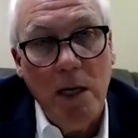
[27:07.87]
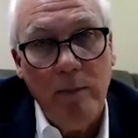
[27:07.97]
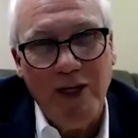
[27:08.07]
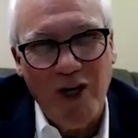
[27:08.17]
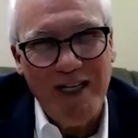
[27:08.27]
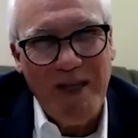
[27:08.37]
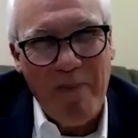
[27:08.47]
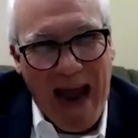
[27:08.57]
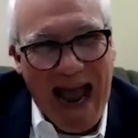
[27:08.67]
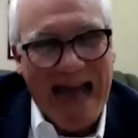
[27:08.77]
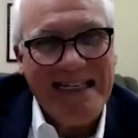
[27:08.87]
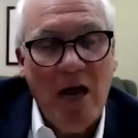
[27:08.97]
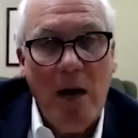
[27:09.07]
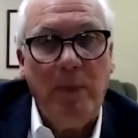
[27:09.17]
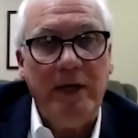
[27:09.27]
because the bad
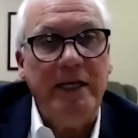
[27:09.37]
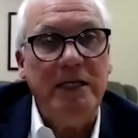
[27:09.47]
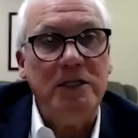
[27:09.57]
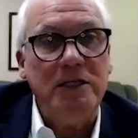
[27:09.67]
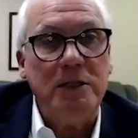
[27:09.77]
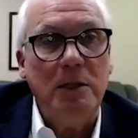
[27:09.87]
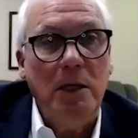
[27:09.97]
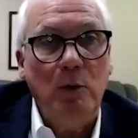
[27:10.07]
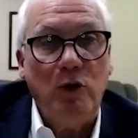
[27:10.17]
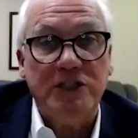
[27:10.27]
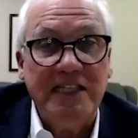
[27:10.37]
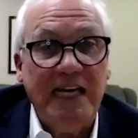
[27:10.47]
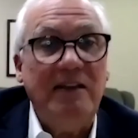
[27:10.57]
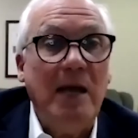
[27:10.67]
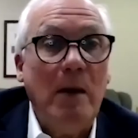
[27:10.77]
companies will seek
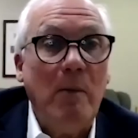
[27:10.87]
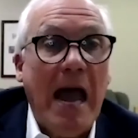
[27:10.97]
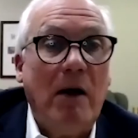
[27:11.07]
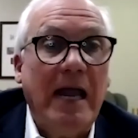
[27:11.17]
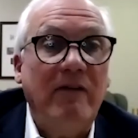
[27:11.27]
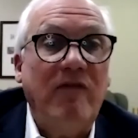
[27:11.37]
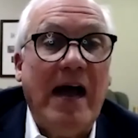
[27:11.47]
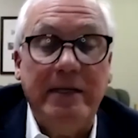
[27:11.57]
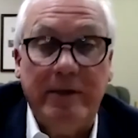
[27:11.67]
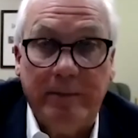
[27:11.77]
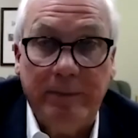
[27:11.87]
them out and find them